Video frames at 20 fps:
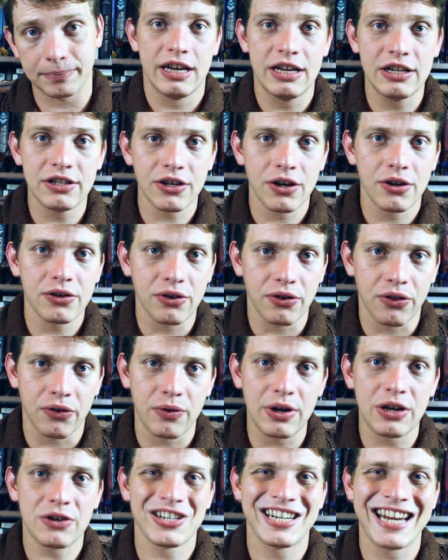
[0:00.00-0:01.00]
In total,
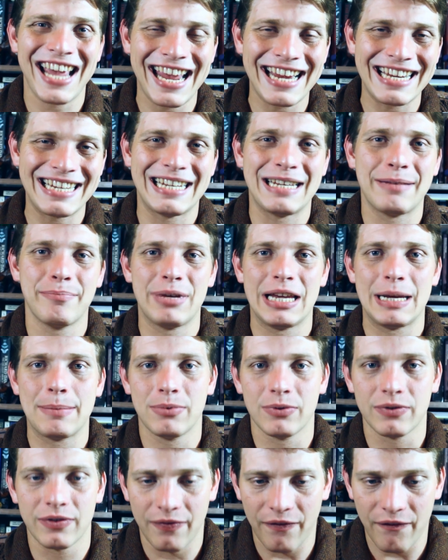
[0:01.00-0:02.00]
318
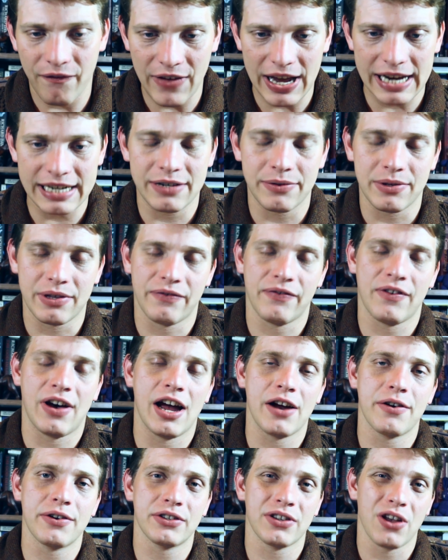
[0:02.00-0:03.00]
people were infected with the
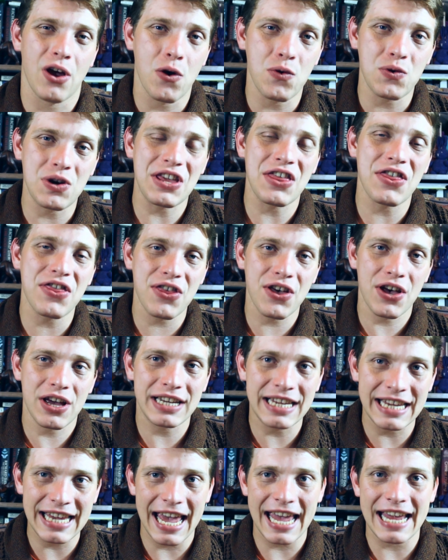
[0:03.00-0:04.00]
virus. Only
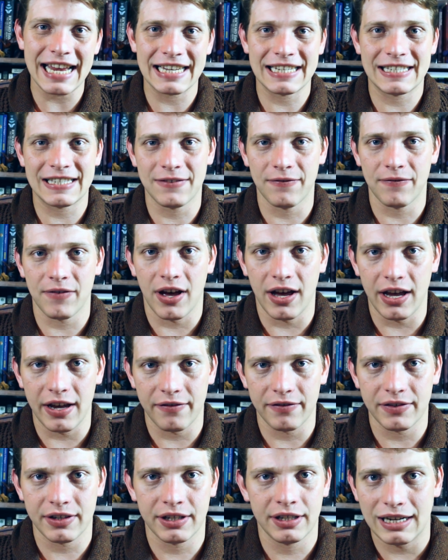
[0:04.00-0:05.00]
38
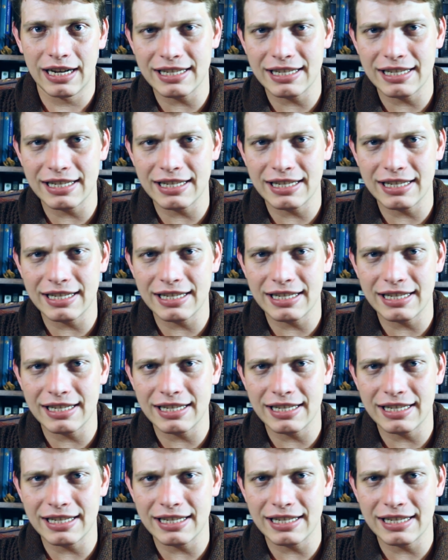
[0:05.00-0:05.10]
survived.